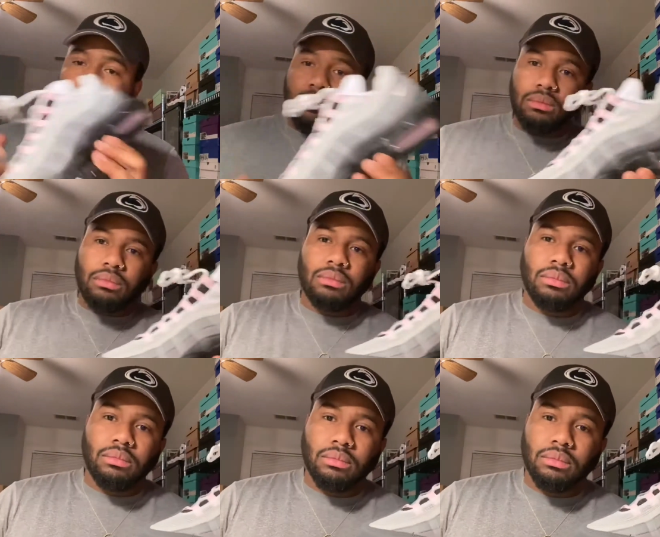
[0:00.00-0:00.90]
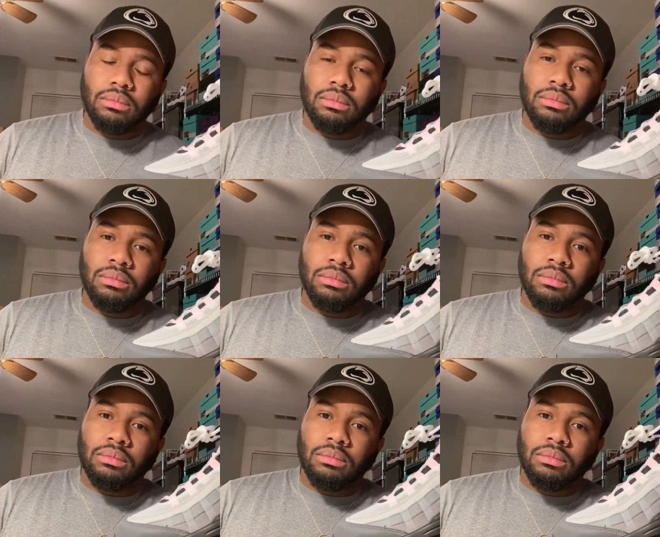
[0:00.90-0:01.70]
Nothing is said.